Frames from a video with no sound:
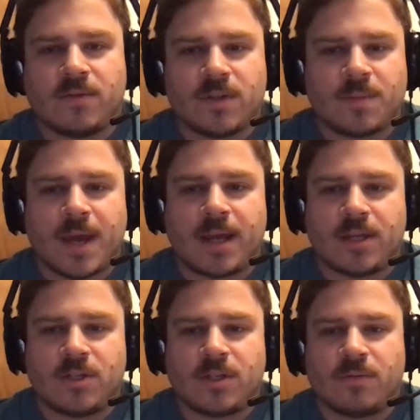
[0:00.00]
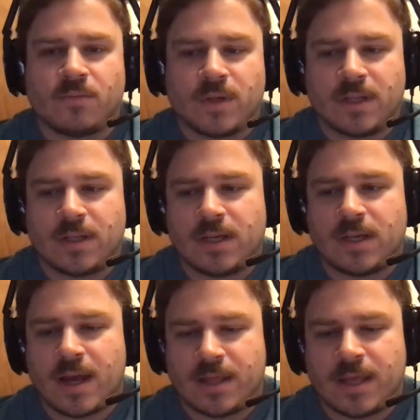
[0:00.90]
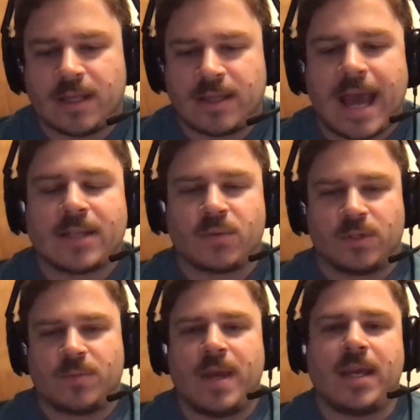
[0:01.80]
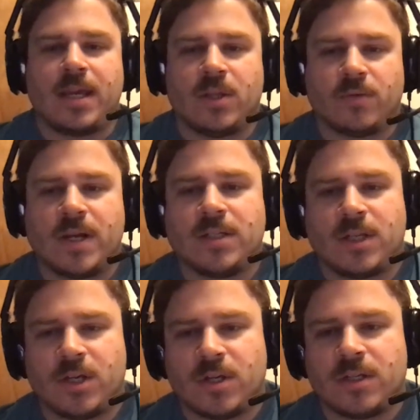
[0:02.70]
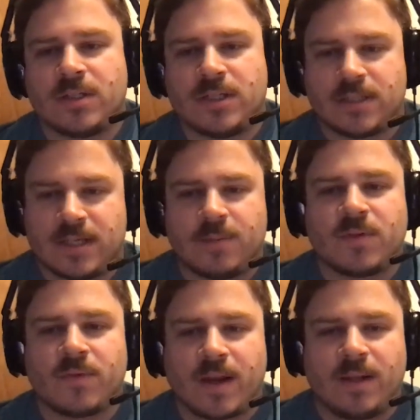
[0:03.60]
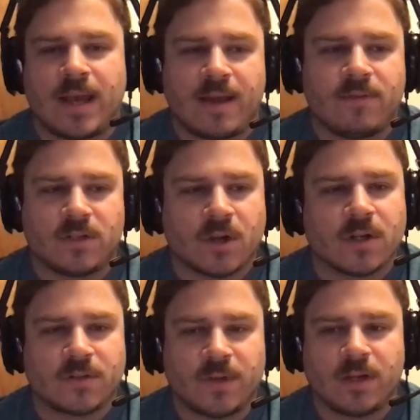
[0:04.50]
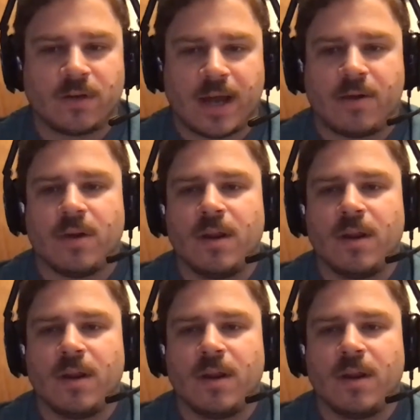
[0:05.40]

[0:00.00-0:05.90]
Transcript: of this package. And really, I think that's what's making the racing good, is these teams finally have these cars figured out.